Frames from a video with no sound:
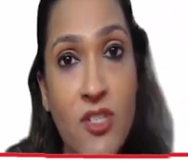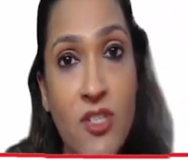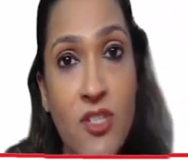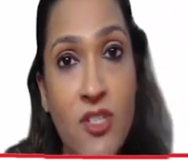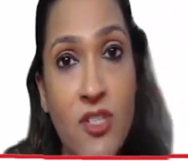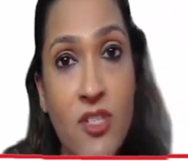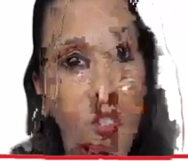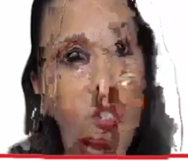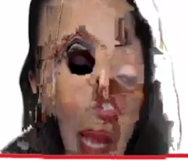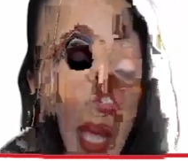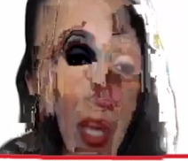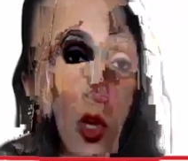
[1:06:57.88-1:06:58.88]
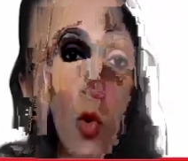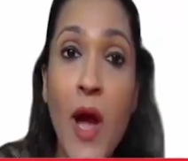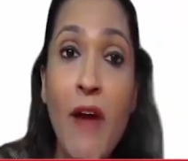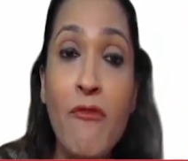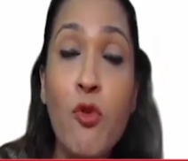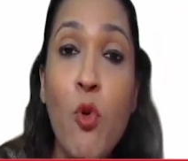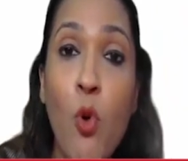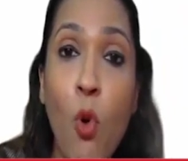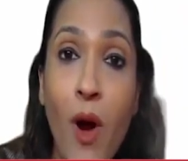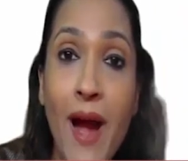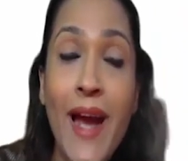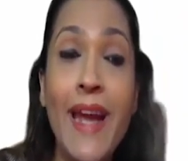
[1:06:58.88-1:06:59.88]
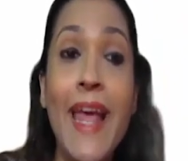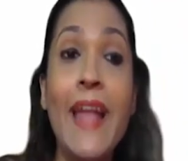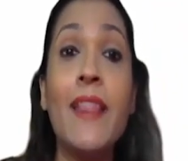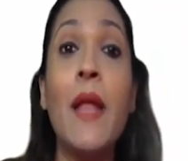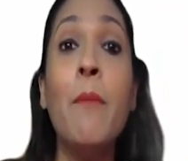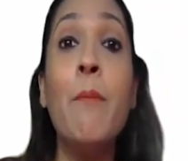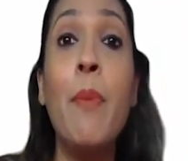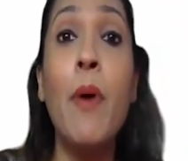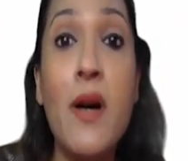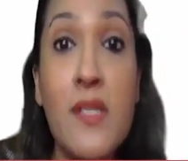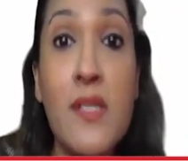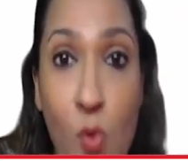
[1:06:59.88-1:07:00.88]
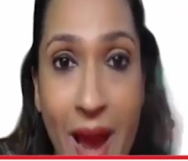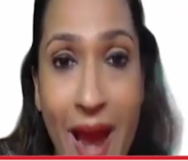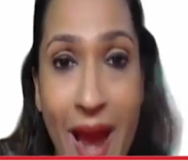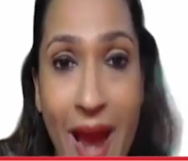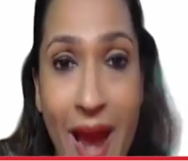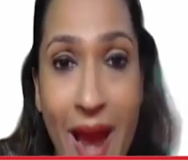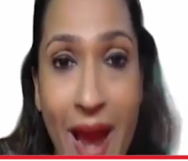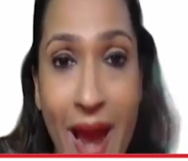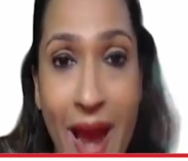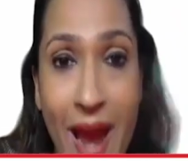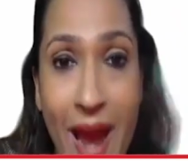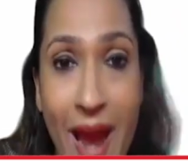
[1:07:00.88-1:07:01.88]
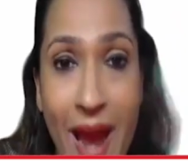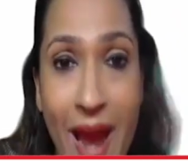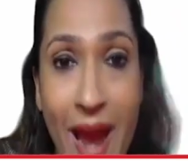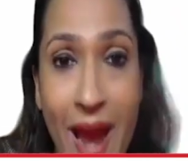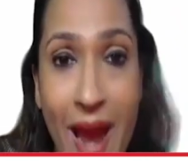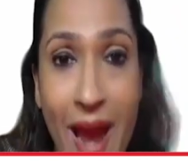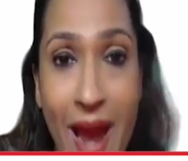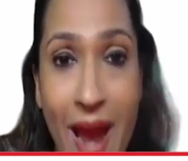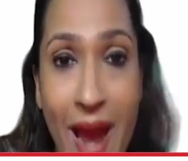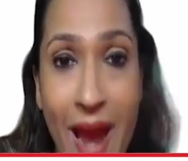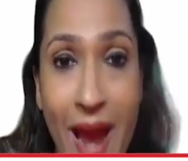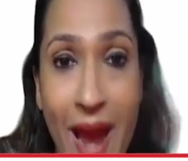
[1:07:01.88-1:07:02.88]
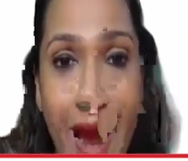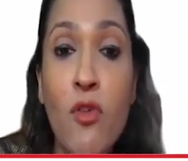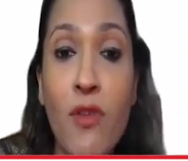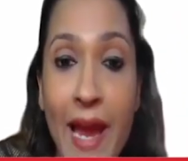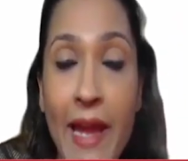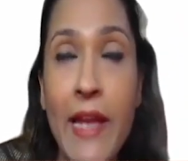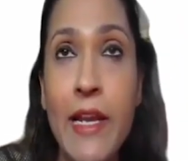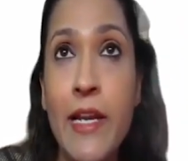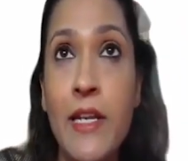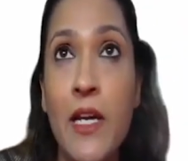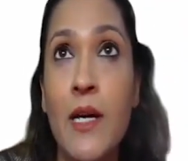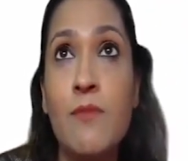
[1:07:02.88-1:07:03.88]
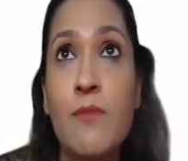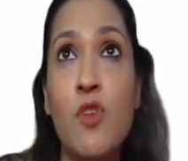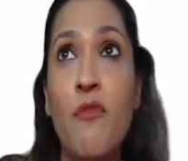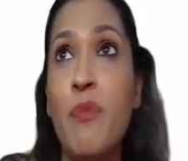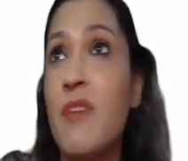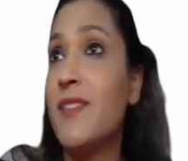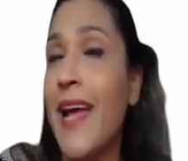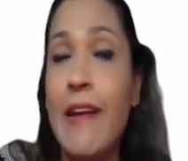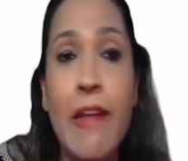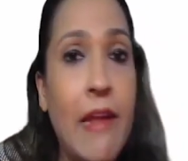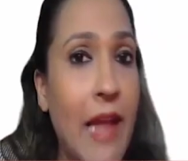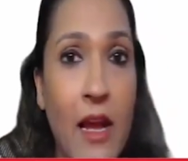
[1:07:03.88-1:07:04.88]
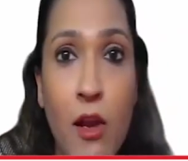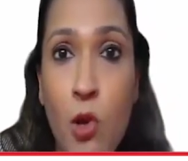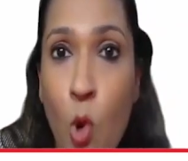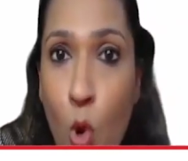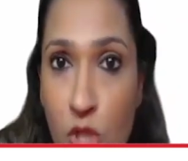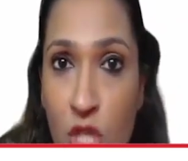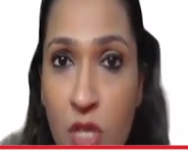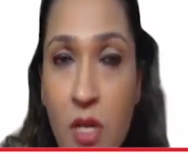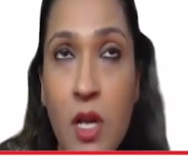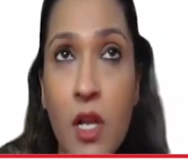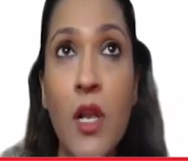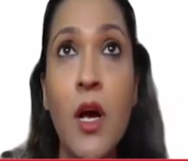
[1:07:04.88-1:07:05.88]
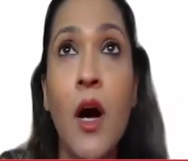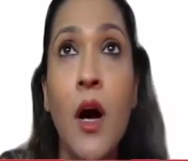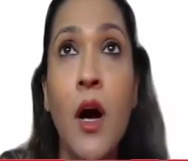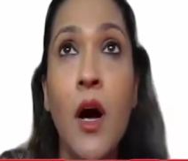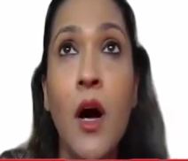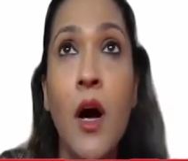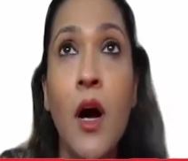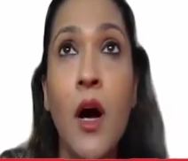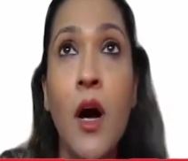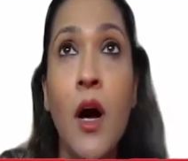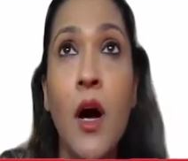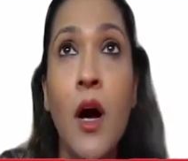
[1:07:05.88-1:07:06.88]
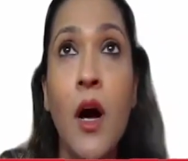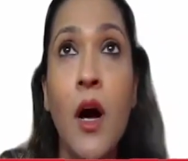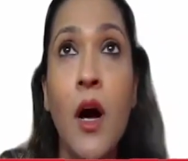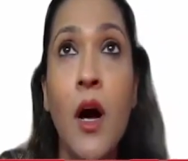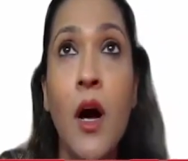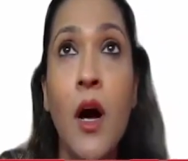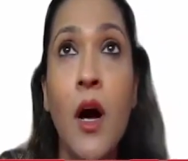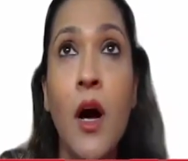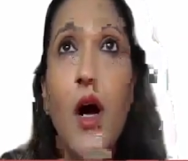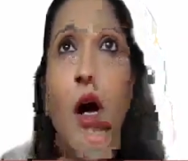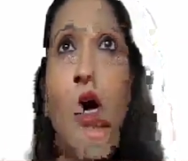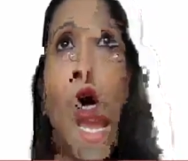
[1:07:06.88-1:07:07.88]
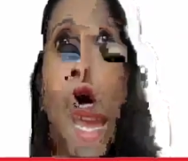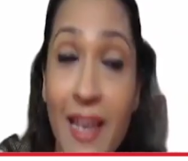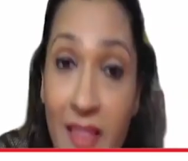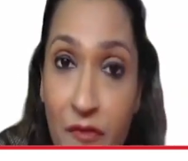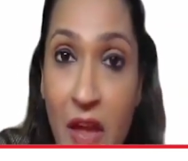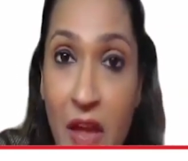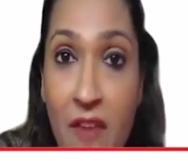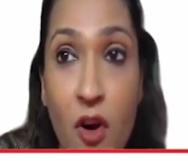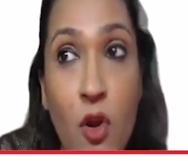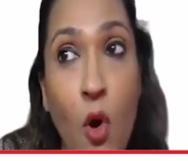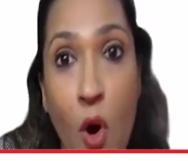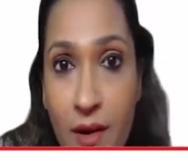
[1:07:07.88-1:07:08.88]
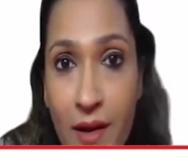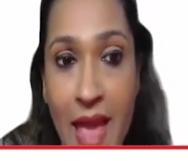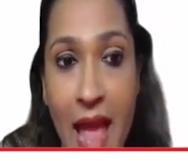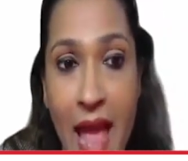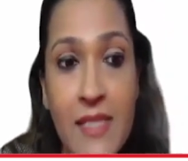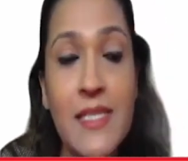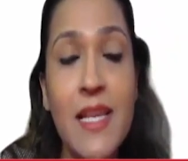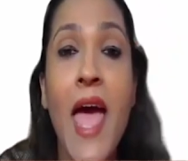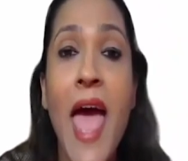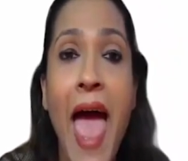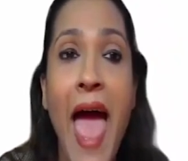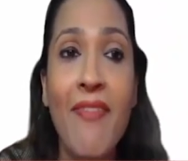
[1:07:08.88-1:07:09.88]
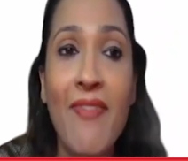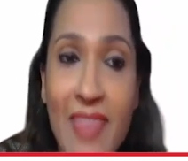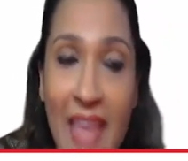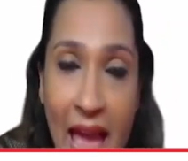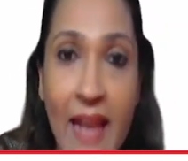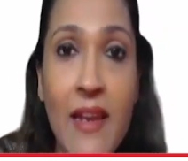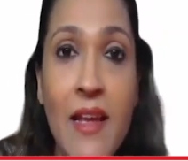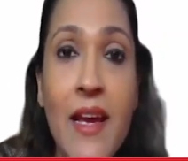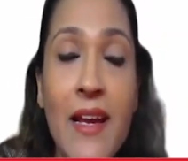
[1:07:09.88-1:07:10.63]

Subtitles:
form, you have to go ahead and then what do you reckon in terms presenting like a logical argument in the favor or against, and then